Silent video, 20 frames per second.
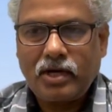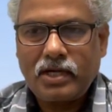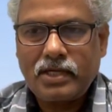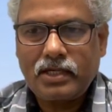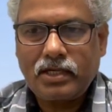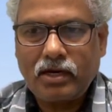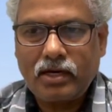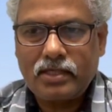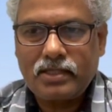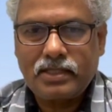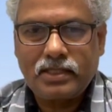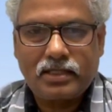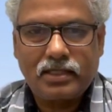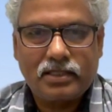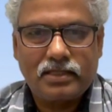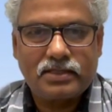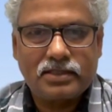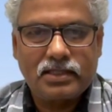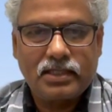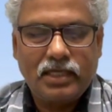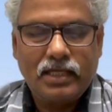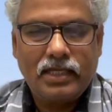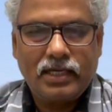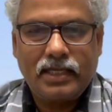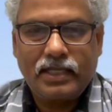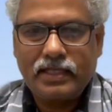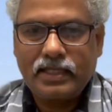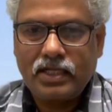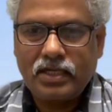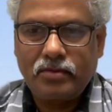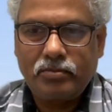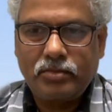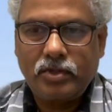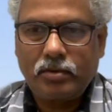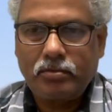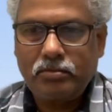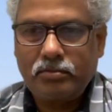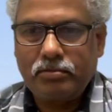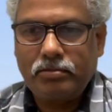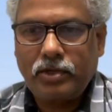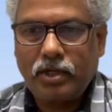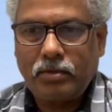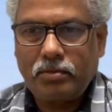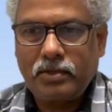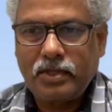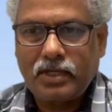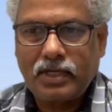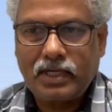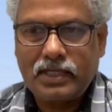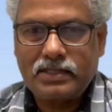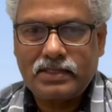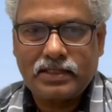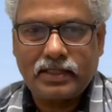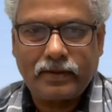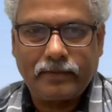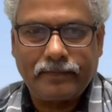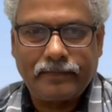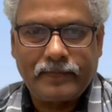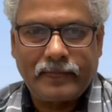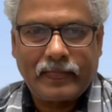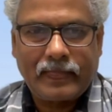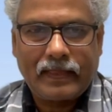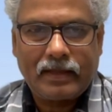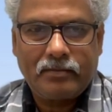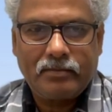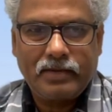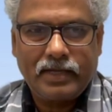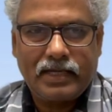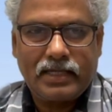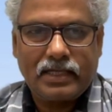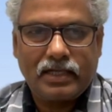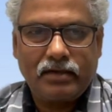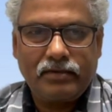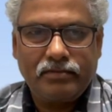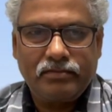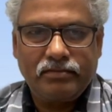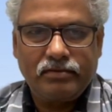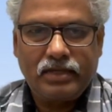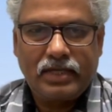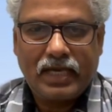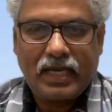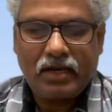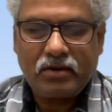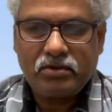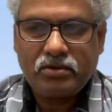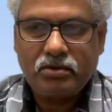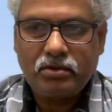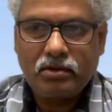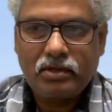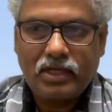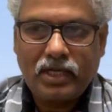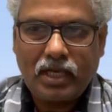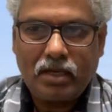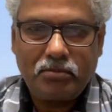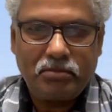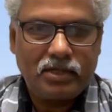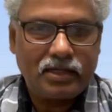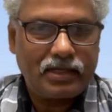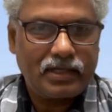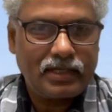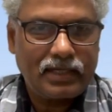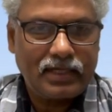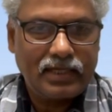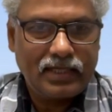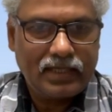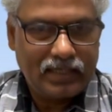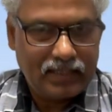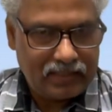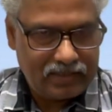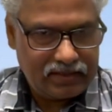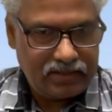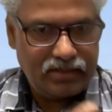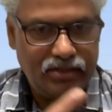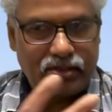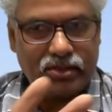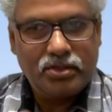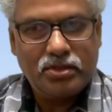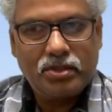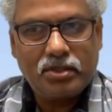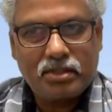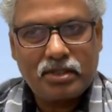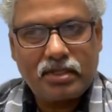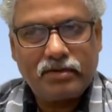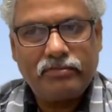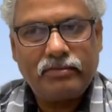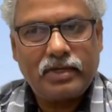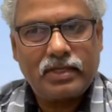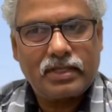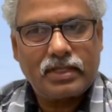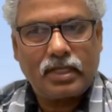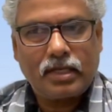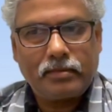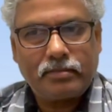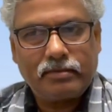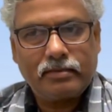articles and then popularize them. But if we have core library, you know the worth of